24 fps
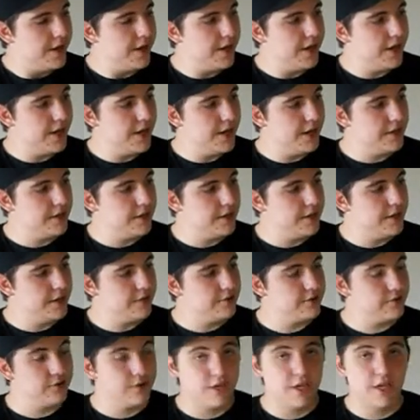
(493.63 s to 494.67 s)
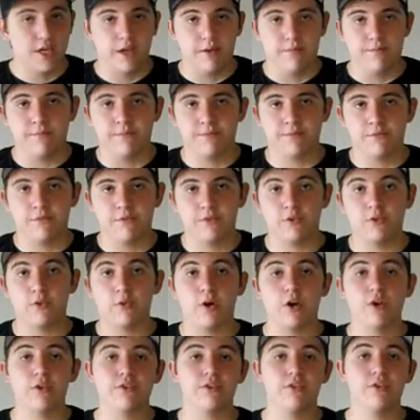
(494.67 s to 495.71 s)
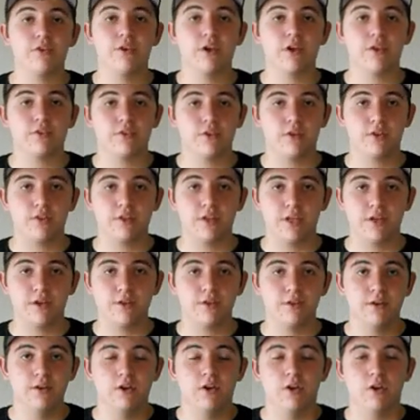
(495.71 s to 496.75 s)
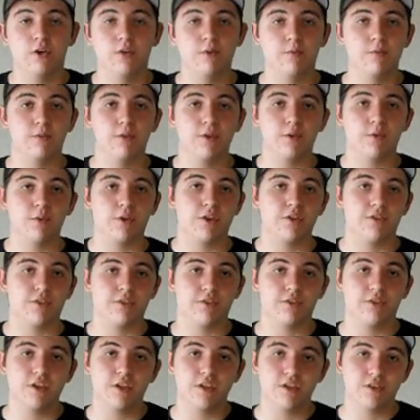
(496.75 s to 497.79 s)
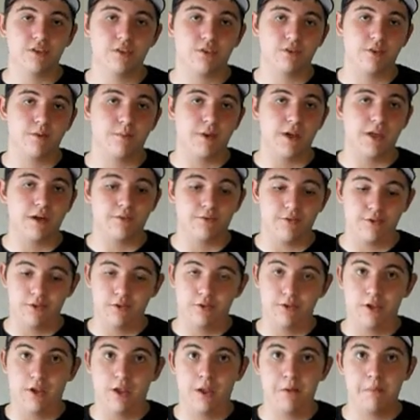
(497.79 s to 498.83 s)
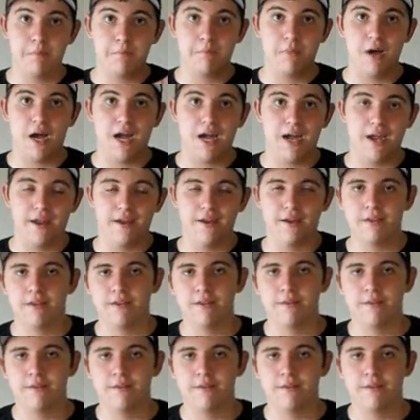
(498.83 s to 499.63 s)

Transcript: And so yeah. So I'll see you guys all later. Hopefully we'll get to see each other on the battlefield. Bye.